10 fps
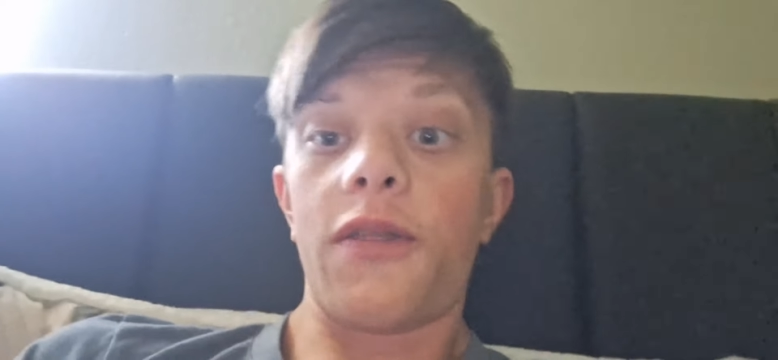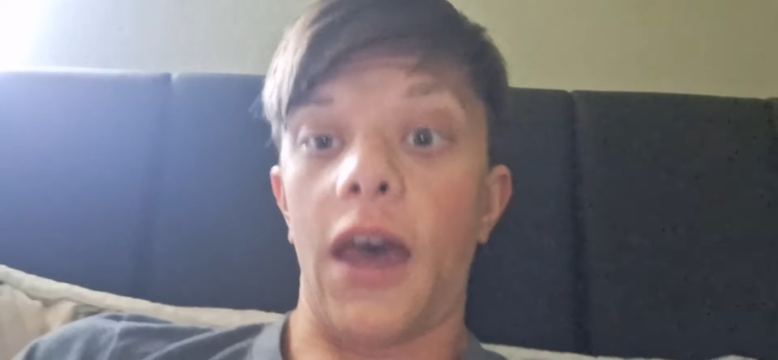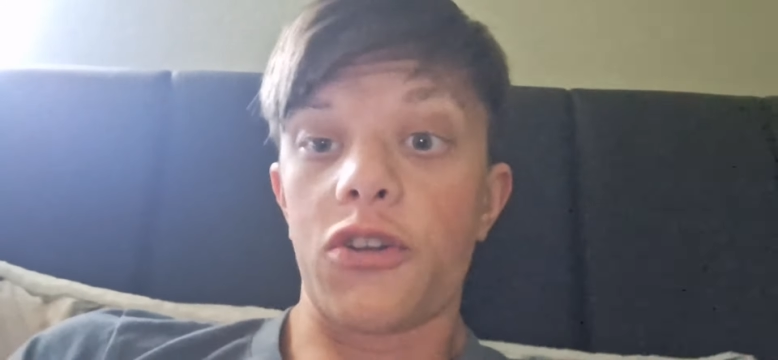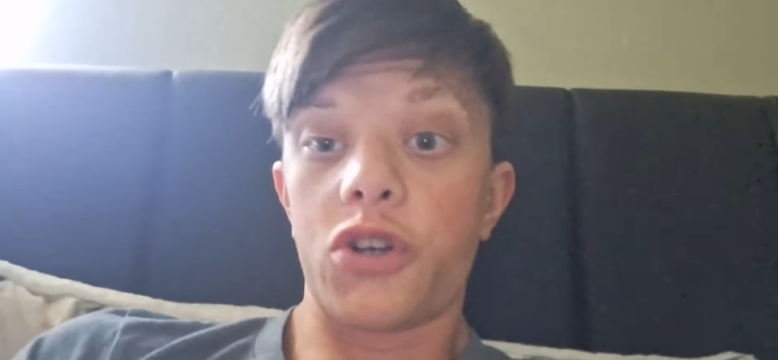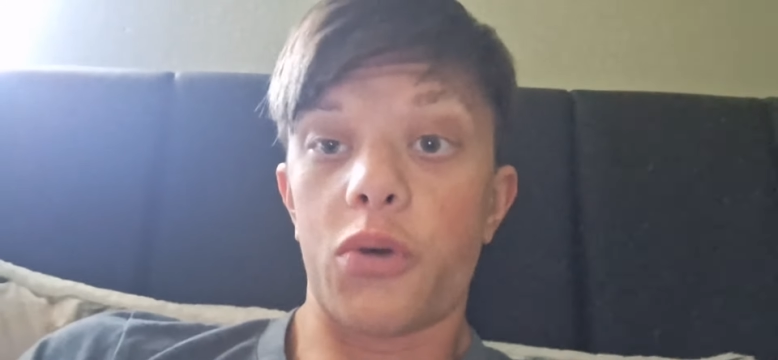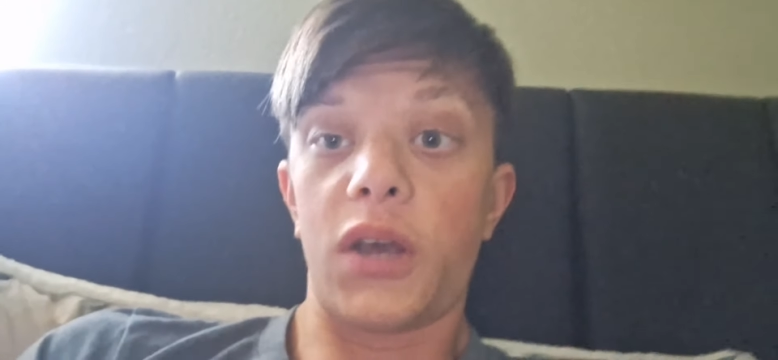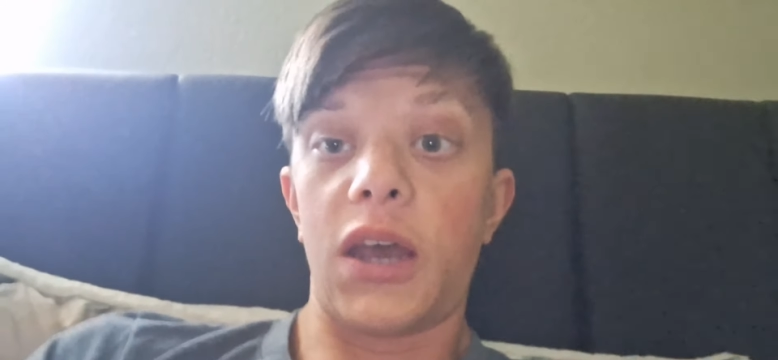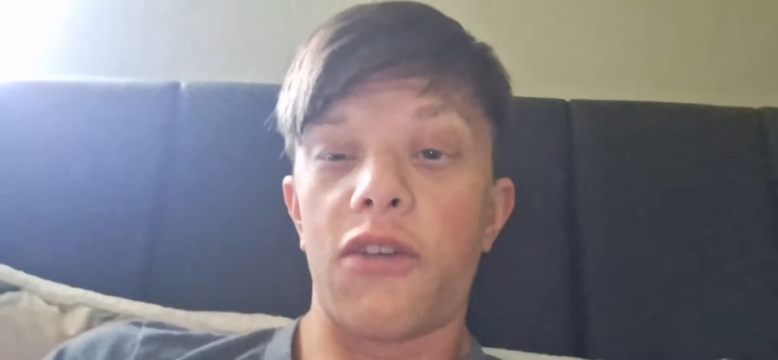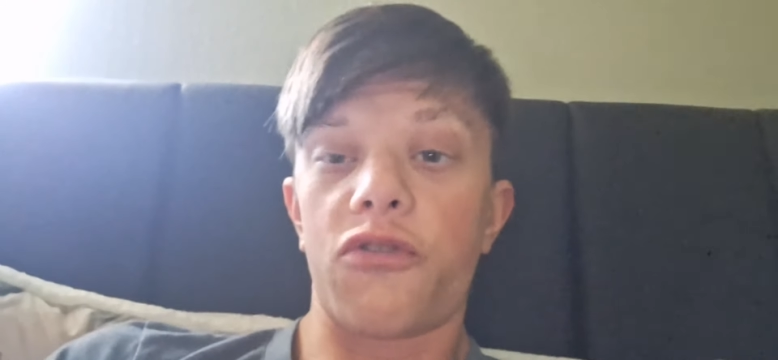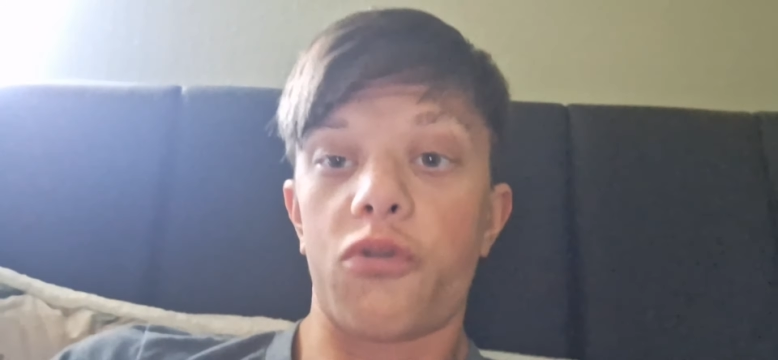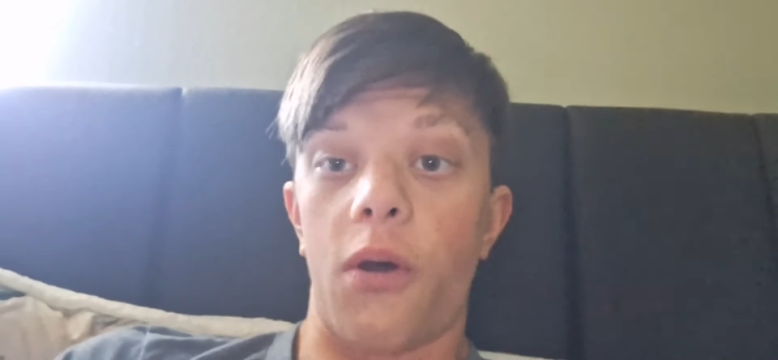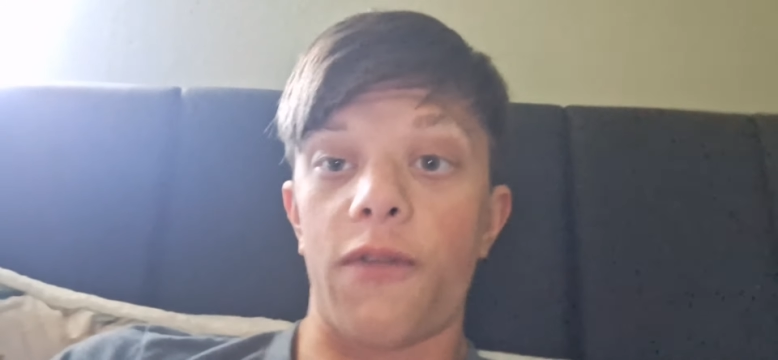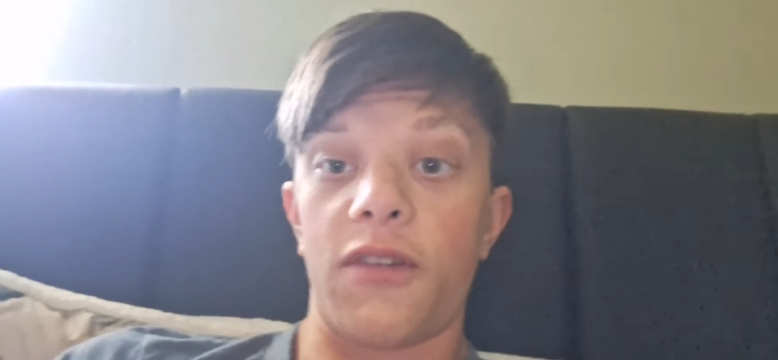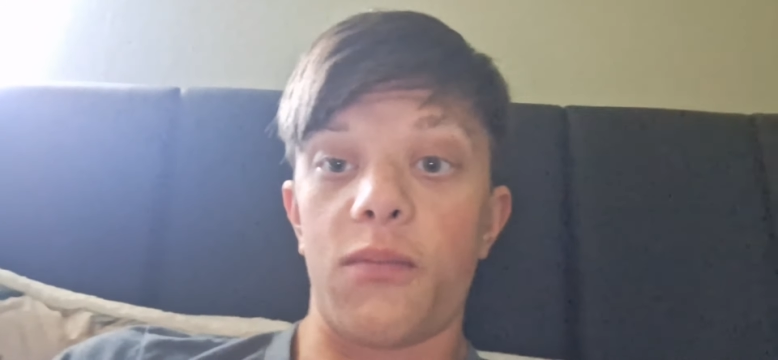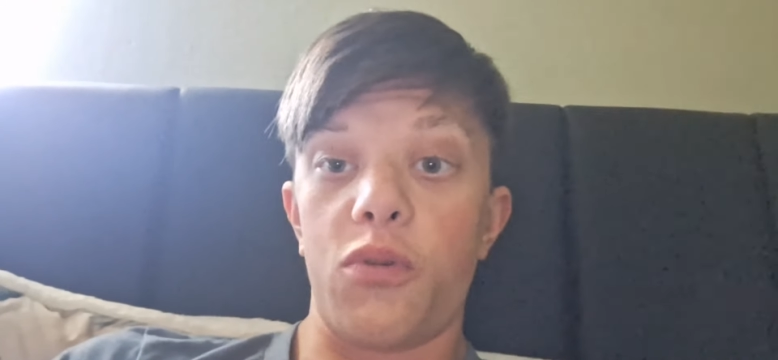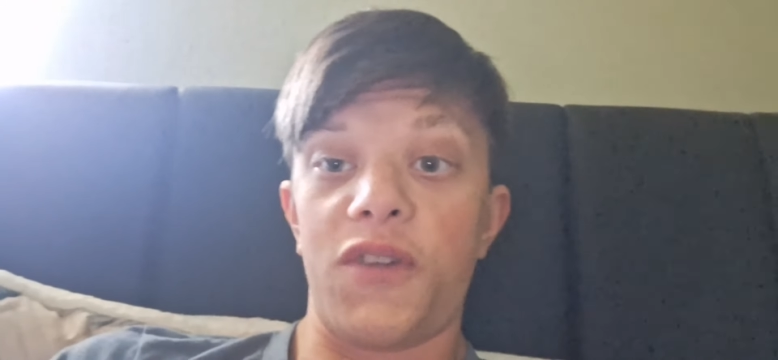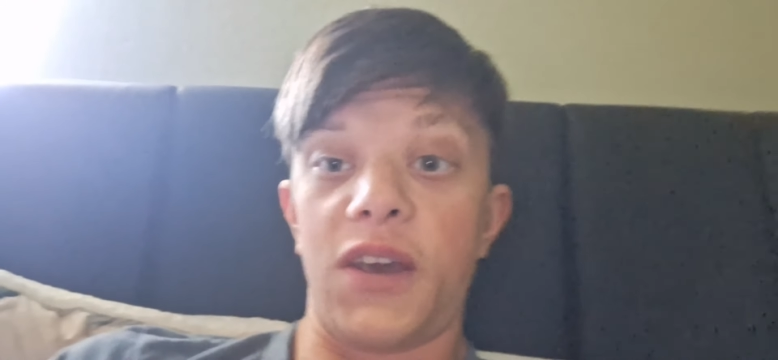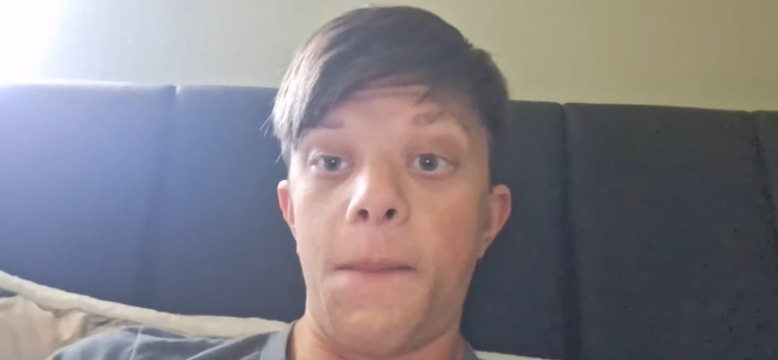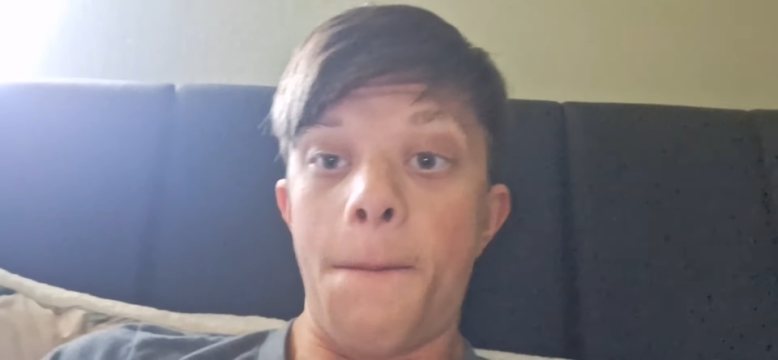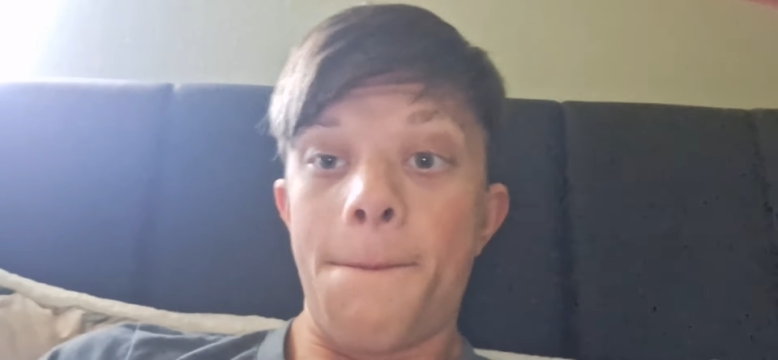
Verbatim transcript: that Tony has throughout this movie.